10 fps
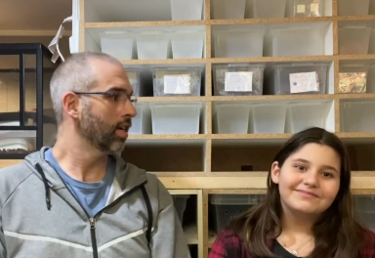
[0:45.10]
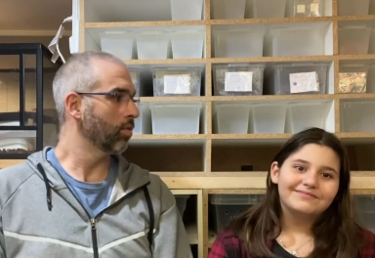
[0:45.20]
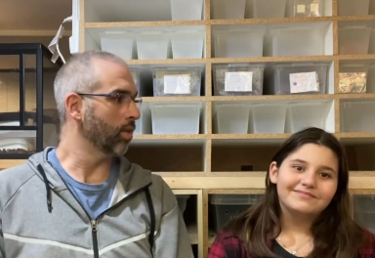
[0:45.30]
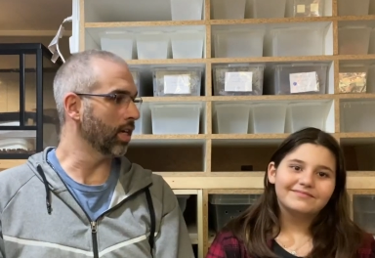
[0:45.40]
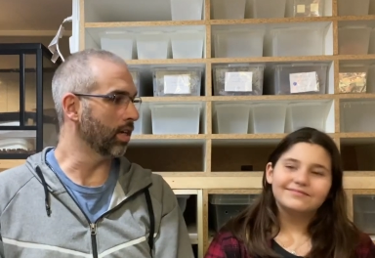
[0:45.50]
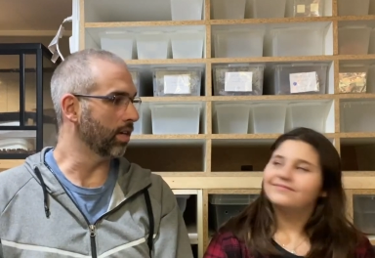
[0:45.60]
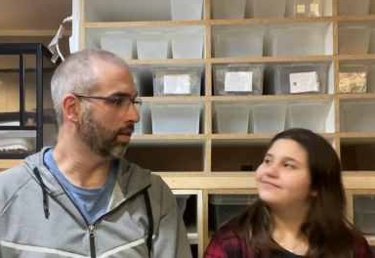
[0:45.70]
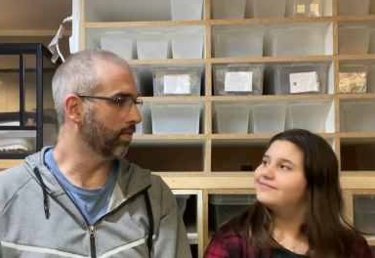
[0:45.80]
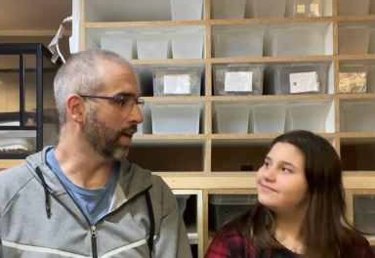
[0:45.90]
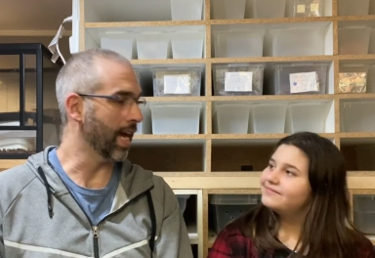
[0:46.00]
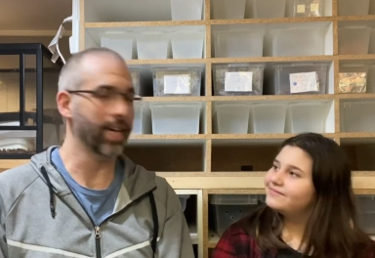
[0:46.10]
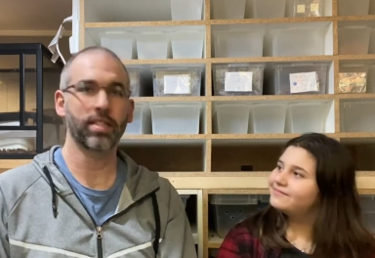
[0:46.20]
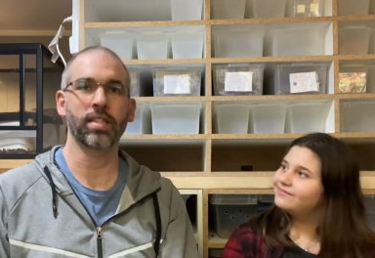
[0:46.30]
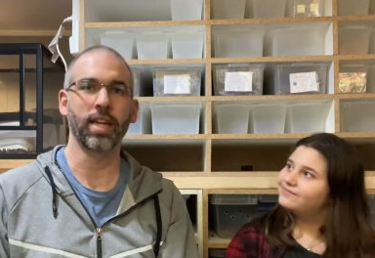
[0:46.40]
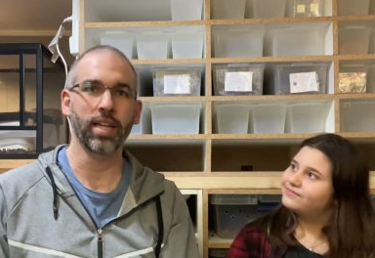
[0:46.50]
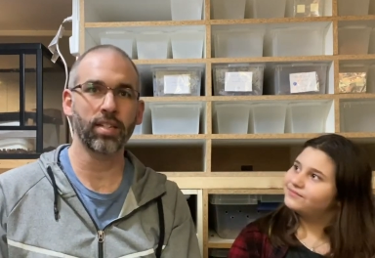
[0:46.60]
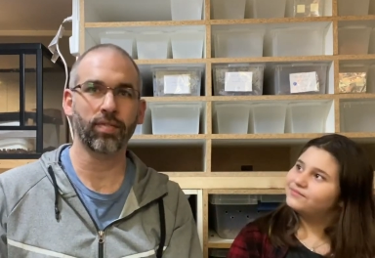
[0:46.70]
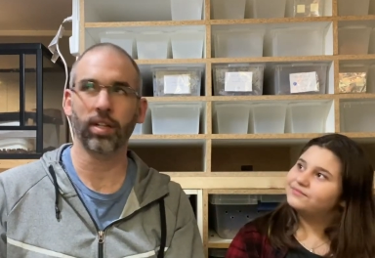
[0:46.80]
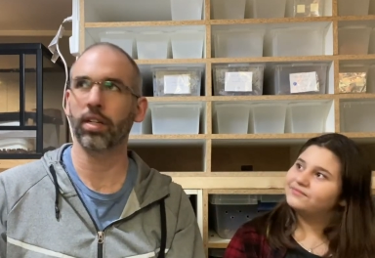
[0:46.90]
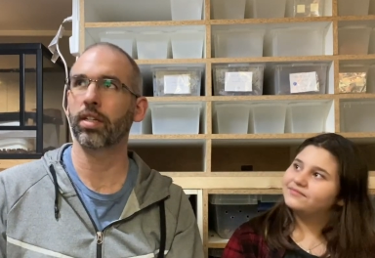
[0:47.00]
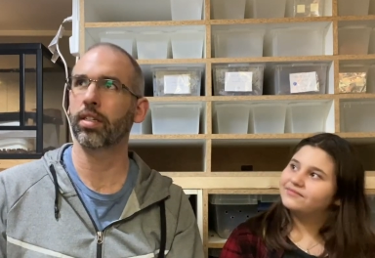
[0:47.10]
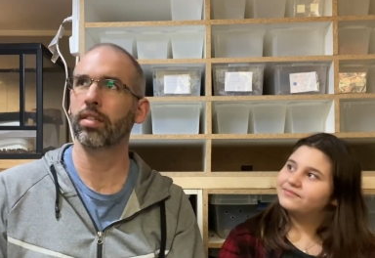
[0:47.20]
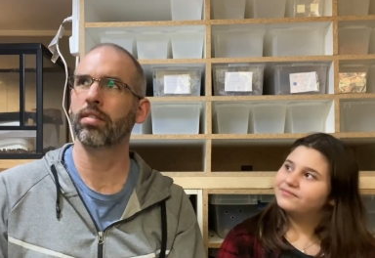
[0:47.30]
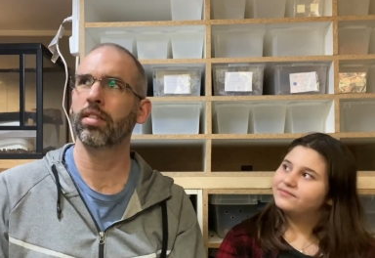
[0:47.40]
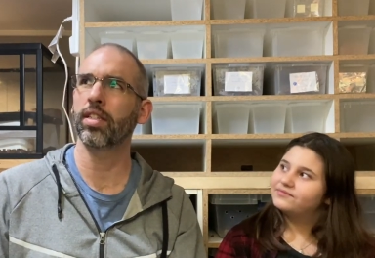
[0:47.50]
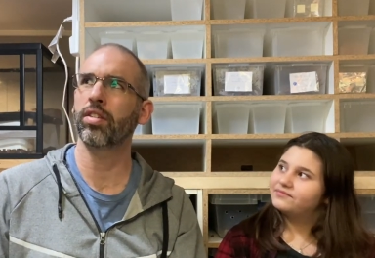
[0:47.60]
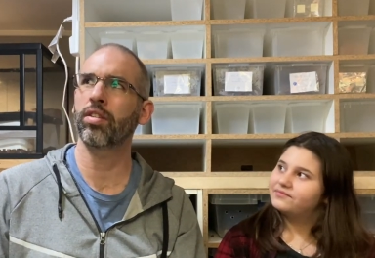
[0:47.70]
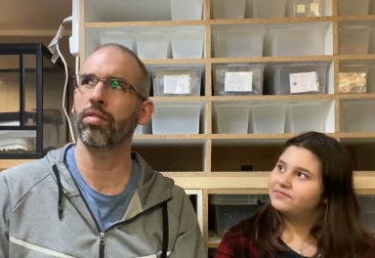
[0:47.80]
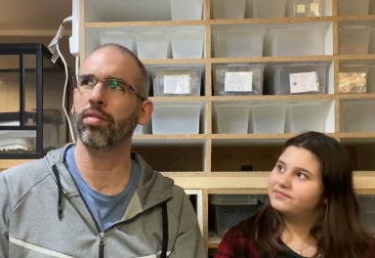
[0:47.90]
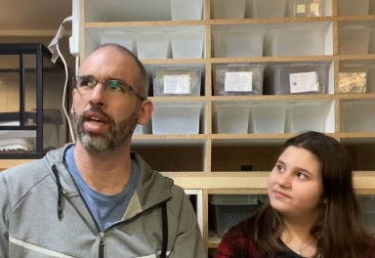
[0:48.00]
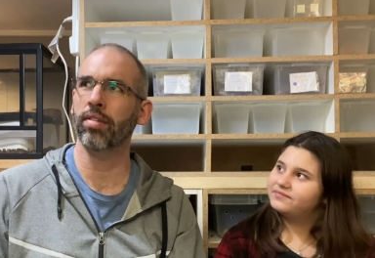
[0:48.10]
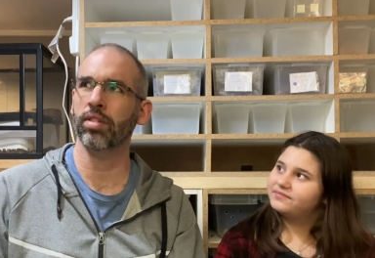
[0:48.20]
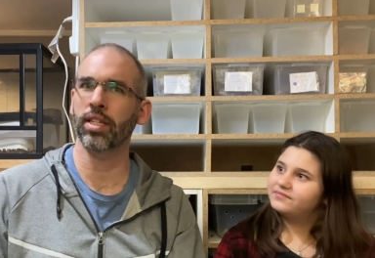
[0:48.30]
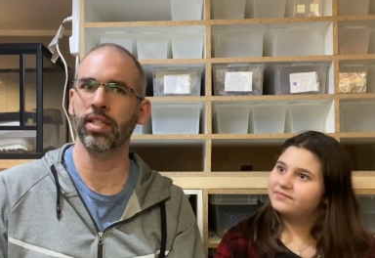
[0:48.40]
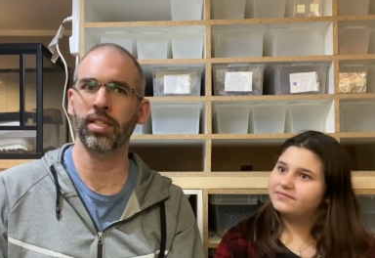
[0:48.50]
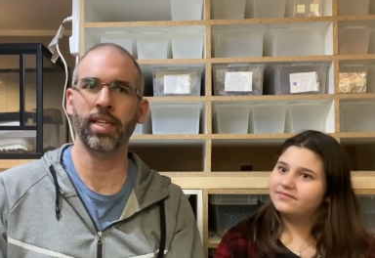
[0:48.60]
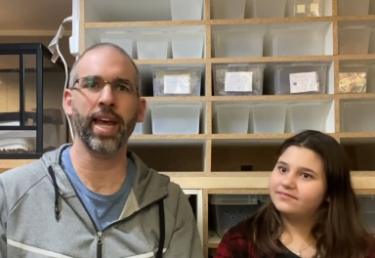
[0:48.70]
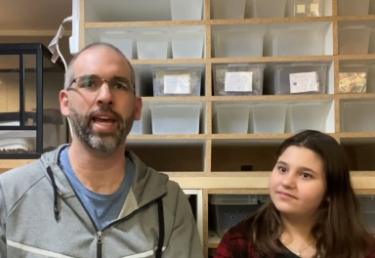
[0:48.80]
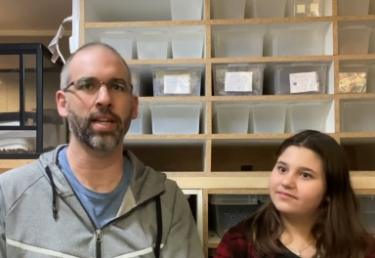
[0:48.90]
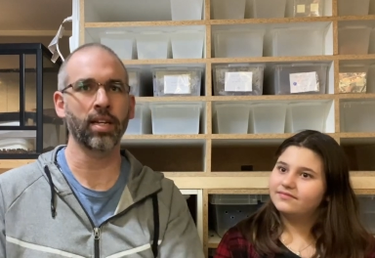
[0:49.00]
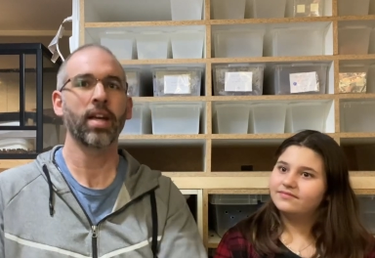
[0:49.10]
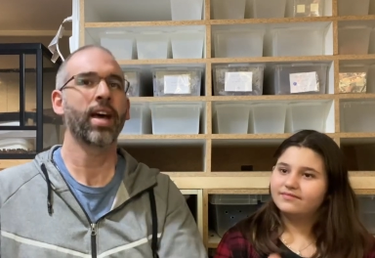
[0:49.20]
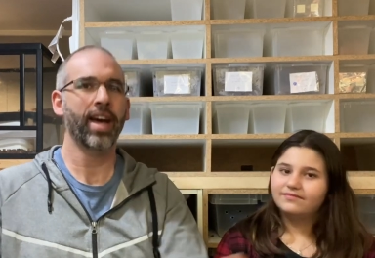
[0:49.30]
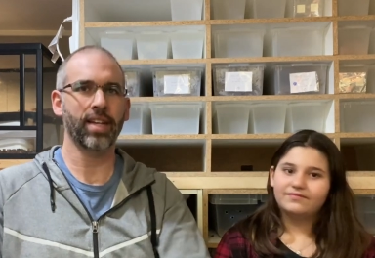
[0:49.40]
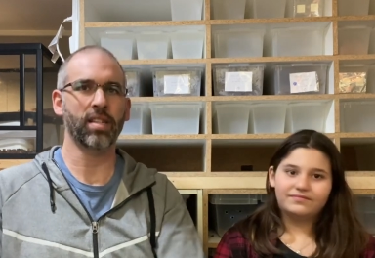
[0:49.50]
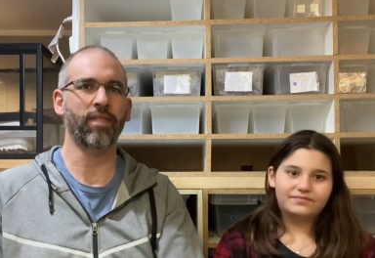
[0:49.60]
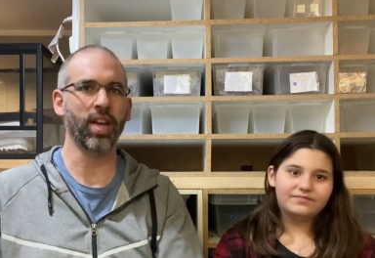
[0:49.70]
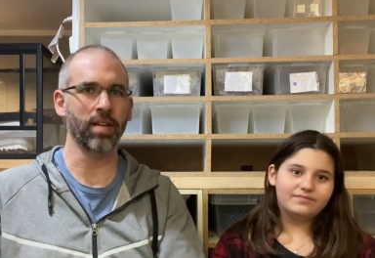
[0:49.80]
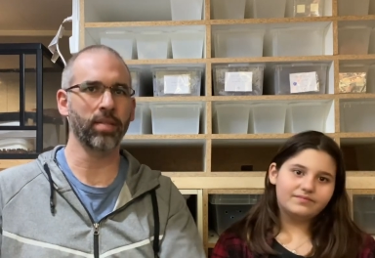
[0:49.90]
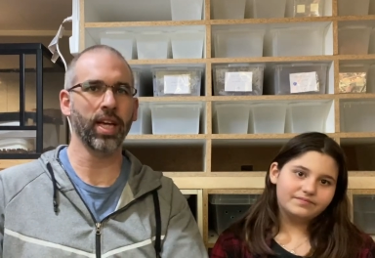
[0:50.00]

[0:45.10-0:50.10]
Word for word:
Speaker 1: We've had snakes for since 2010 as a family.